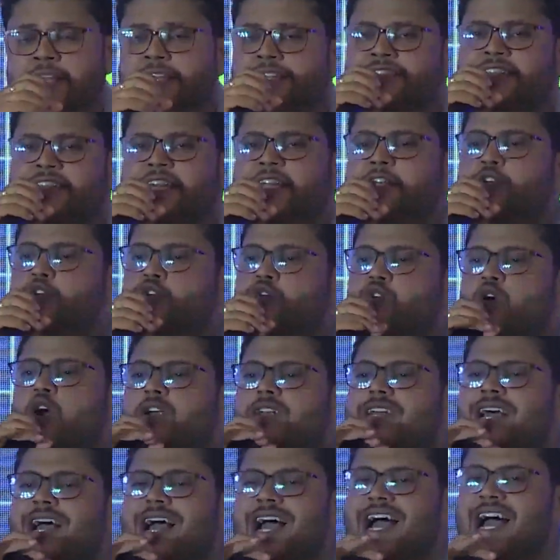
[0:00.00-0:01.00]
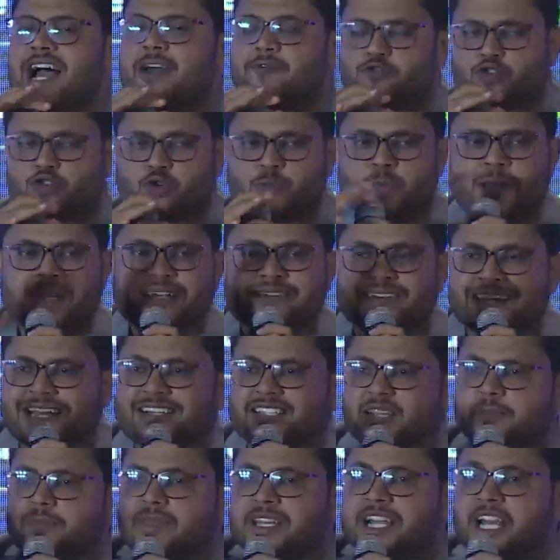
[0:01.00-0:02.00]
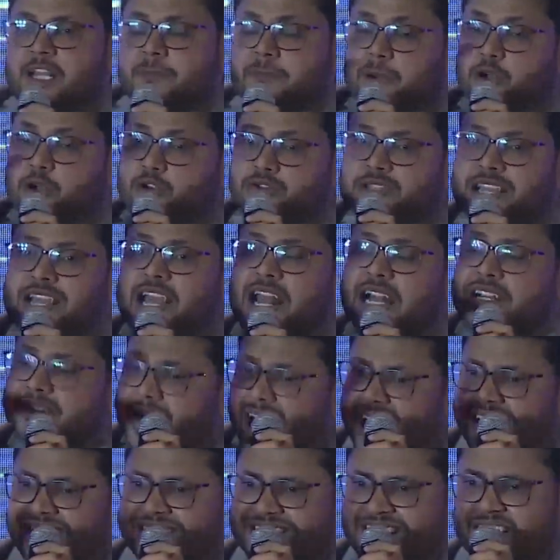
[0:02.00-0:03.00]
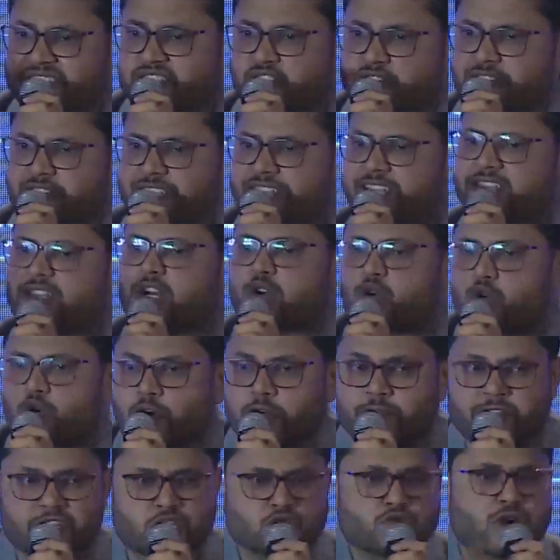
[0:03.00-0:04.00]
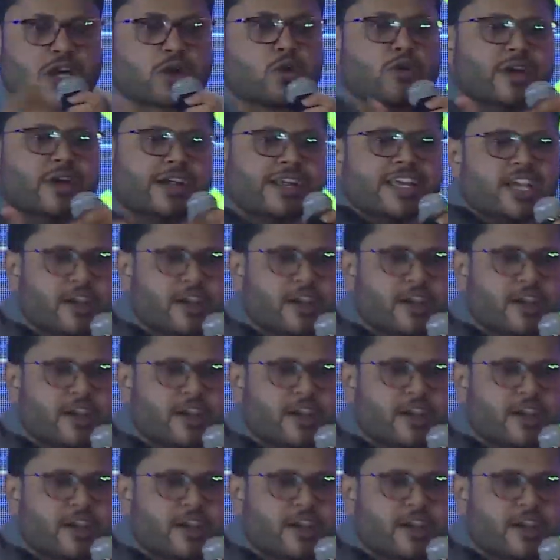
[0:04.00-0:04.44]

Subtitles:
they do not have to be trained something else. Because at last they are generating the code which you are already